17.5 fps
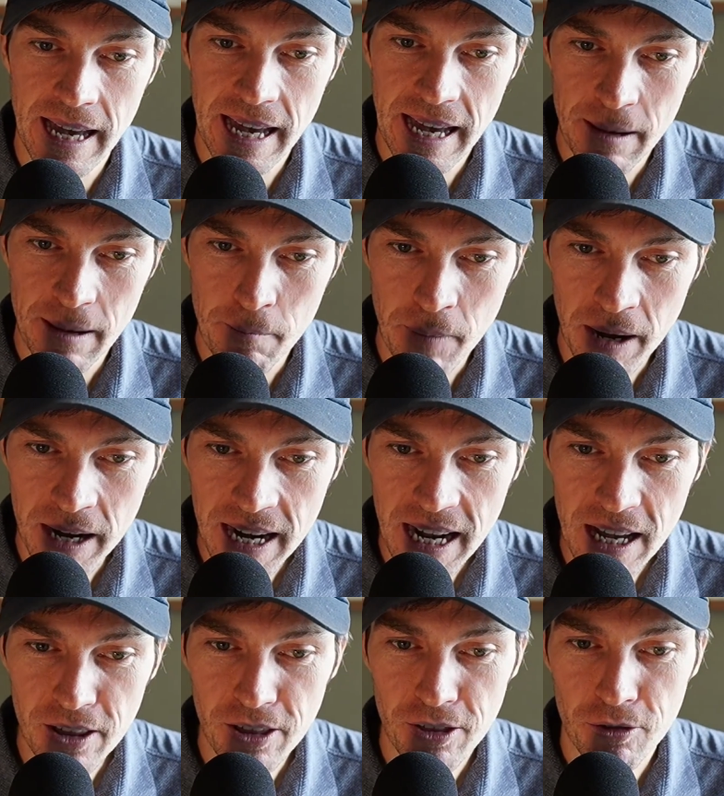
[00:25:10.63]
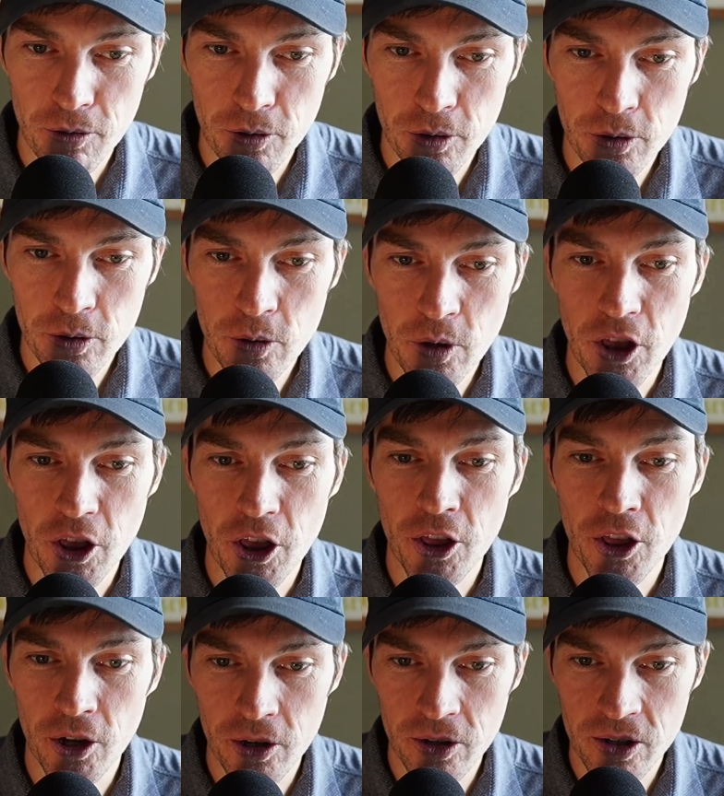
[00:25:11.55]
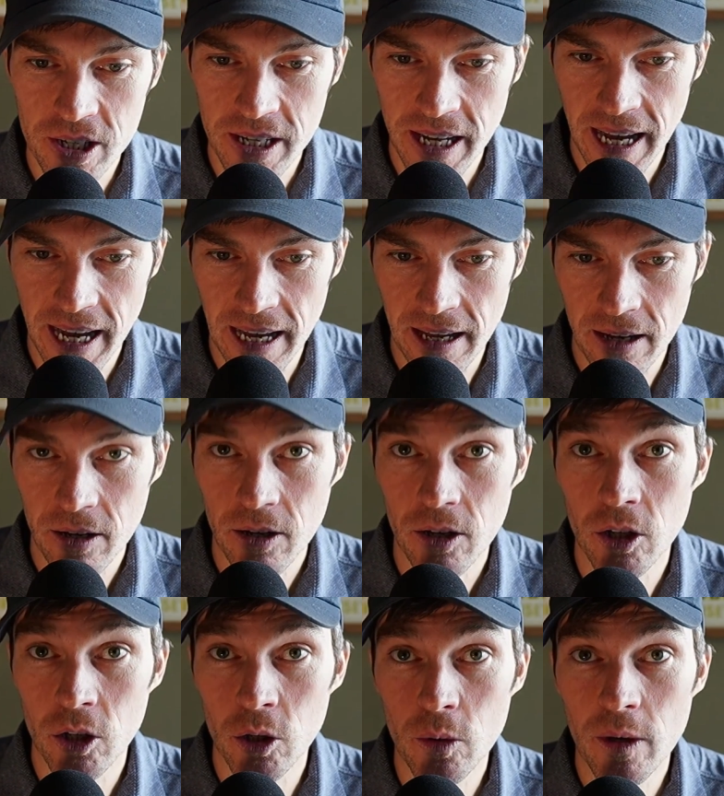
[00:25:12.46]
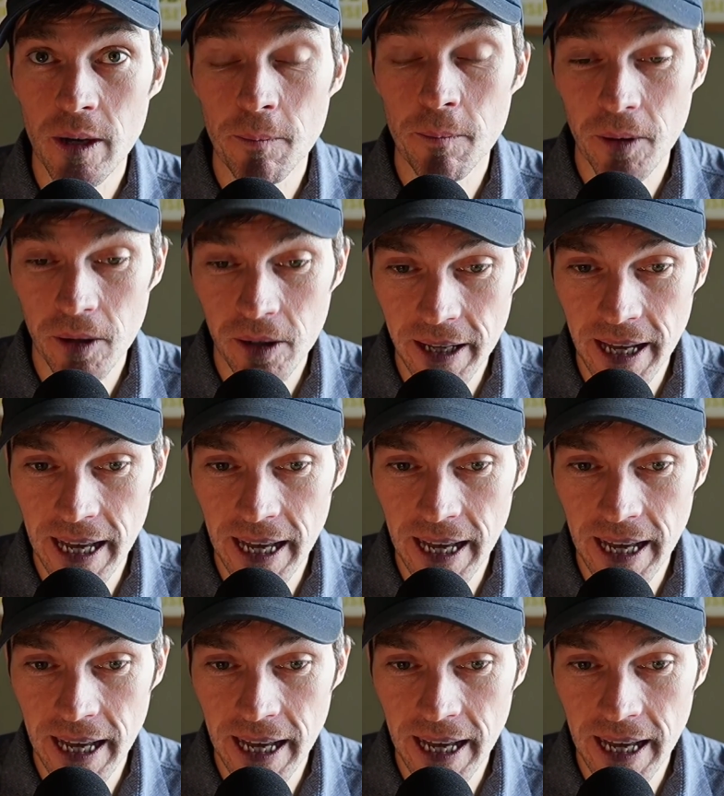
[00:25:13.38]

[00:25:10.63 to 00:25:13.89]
Monday through Thursday, you can play